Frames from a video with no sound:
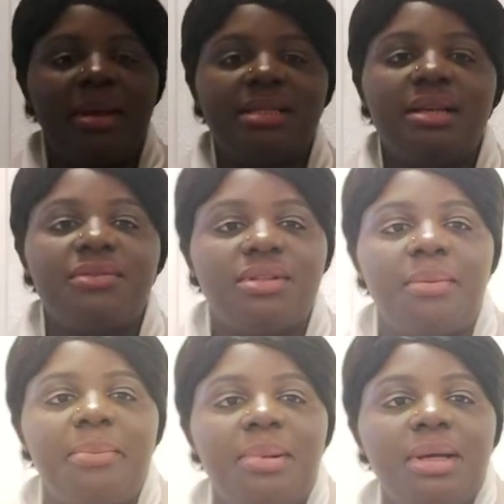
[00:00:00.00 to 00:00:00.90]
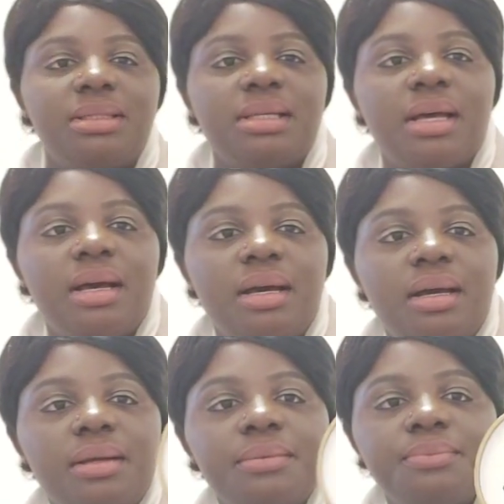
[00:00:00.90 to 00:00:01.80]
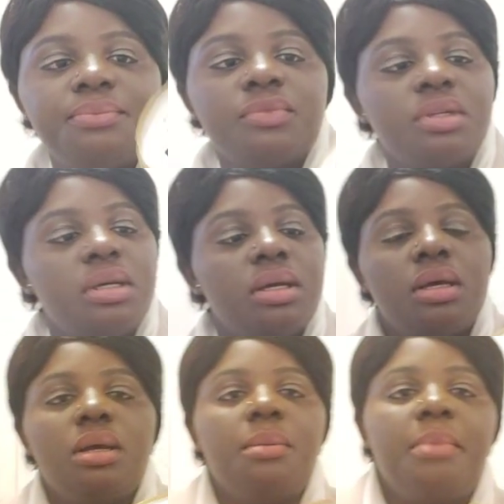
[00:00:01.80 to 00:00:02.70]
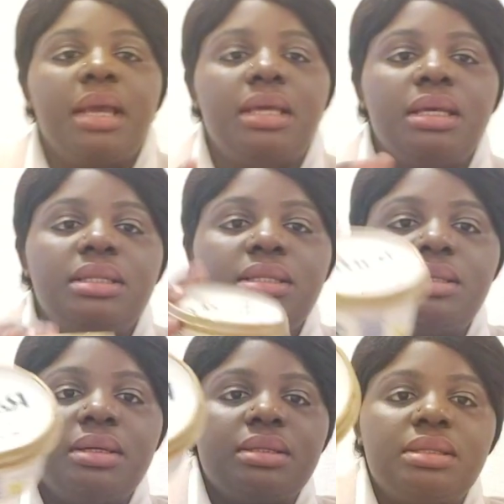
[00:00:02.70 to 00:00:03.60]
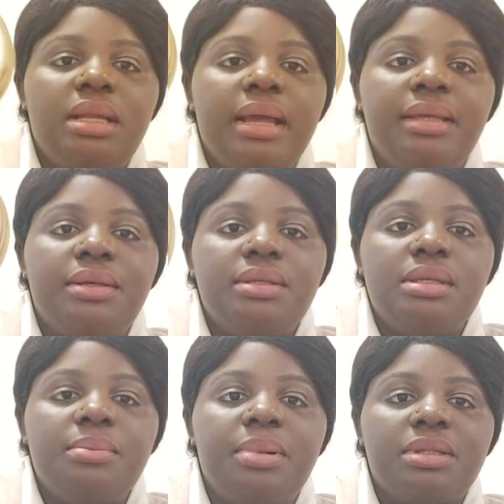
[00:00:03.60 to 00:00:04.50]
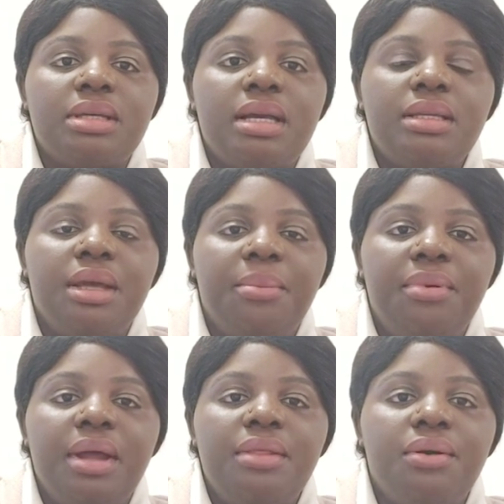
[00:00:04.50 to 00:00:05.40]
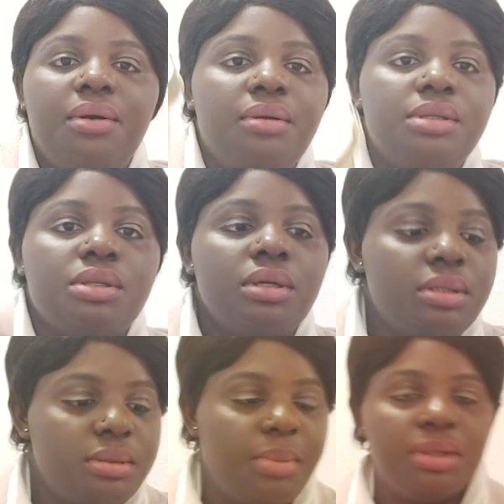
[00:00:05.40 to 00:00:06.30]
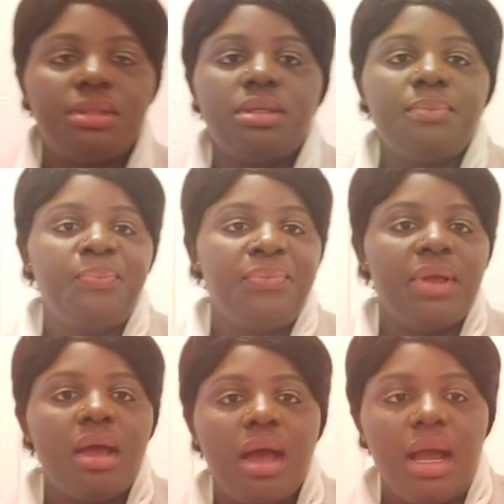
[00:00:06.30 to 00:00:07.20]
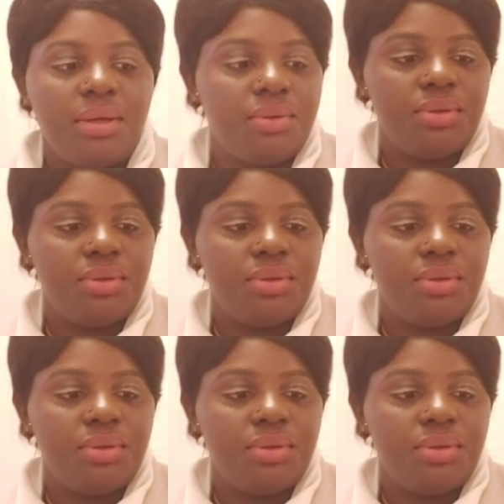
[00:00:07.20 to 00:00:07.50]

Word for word: myself some butter my kids don't like using butter in their bread or sorts but i do